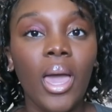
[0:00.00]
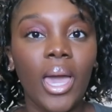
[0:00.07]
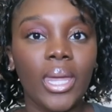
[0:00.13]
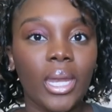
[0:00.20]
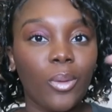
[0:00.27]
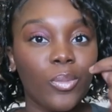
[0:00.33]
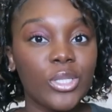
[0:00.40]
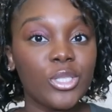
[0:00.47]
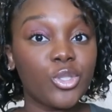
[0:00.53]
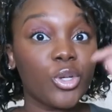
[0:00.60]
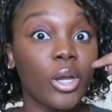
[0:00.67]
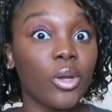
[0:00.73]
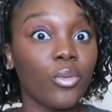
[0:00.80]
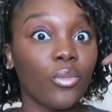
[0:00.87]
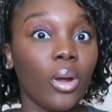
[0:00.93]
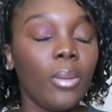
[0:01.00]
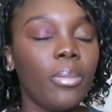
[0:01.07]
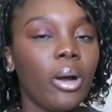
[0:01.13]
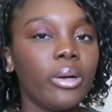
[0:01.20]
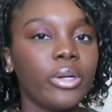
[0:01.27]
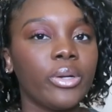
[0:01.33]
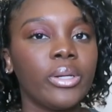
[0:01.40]
And I wasn't trying to rub
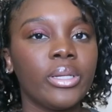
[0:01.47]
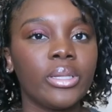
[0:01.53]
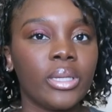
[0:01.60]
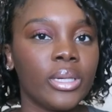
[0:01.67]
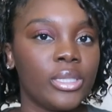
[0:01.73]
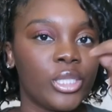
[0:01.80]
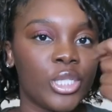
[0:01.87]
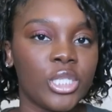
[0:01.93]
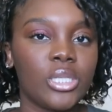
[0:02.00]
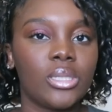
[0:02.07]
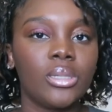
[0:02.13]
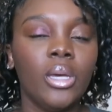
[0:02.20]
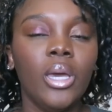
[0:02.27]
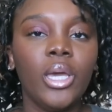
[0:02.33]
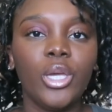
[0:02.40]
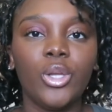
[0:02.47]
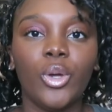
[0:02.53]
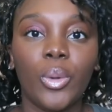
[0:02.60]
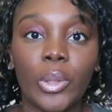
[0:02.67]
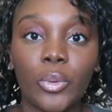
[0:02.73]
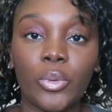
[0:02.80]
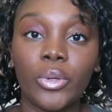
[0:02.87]
hard or anything. It just, you
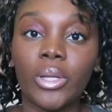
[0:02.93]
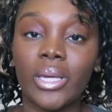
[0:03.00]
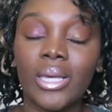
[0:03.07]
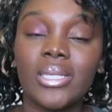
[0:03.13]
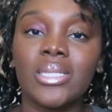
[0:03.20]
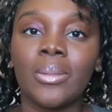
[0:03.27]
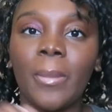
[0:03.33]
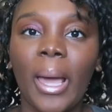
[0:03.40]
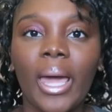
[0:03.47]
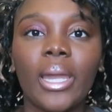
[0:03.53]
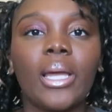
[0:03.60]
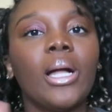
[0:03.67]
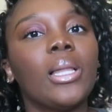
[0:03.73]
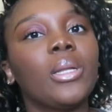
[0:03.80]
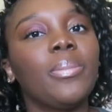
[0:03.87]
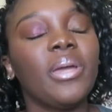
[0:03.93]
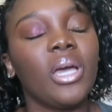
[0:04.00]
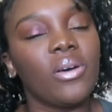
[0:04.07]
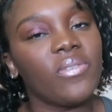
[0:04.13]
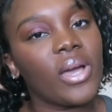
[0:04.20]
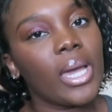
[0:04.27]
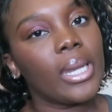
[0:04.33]
know, in order to get some kind of color
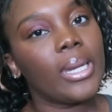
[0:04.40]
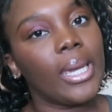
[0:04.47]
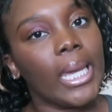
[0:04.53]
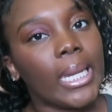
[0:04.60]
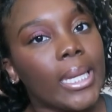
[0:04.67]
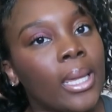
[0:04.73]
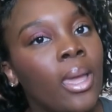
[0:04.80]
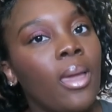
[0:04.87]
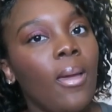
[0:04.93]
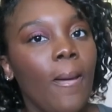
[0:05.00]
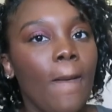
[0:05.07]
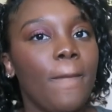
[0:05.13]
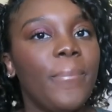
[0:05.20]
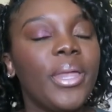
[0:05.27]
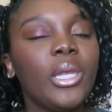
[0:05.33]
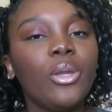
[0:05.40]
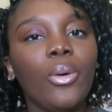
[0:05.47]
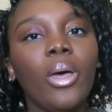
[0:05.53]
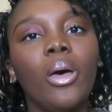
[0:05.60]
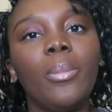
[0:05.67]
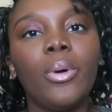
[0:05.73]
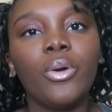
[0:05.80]
payoff, I kind of had to put a little
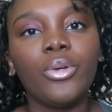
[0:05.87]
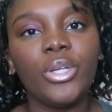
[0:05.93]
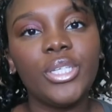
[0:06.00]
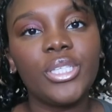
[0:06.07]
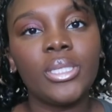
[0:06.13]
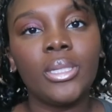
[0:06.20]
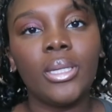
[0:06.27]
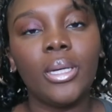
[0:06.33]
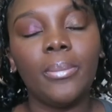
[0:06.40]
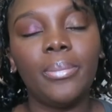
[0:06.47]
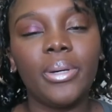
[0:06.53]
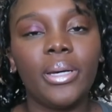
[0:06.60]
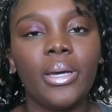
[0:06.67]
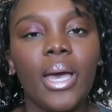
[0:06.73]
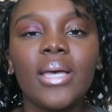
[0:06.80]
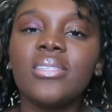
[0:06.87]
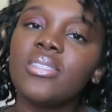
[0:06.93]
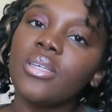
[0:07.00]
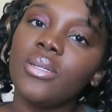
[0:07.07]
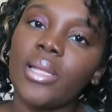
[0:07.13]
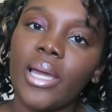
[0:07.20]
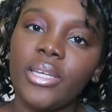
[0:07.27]
elbow grease in it. But I
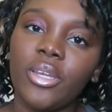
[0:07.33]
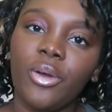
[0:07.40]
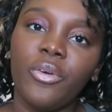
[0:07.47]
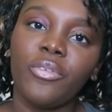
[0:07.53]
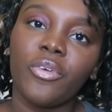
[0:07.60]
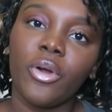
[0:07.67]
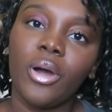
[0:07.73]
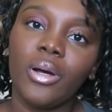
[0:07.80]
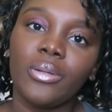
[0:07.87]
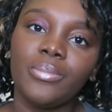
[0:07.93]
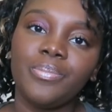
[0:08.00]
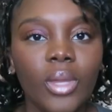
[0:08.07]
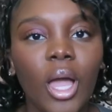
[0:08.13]
still liked it overall.